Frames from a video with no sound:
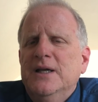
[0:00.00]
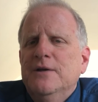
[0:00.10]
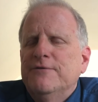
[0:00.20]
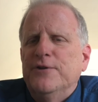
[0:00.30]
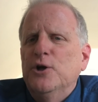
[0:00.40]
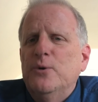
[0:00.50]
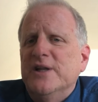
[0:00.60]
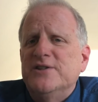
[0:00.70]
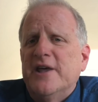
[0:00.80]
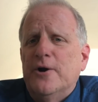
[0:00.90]

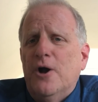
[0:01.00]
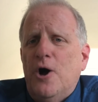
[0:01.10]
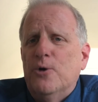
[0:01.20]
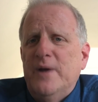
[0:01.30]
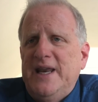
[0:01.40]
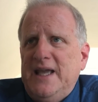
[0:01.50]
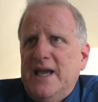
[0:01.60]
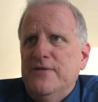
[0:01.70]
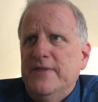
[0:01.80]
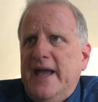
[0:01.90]
fluids that are already
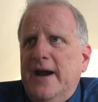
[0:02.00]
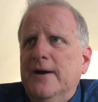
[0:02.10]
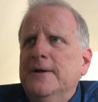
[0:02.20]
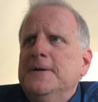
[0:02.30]
in there.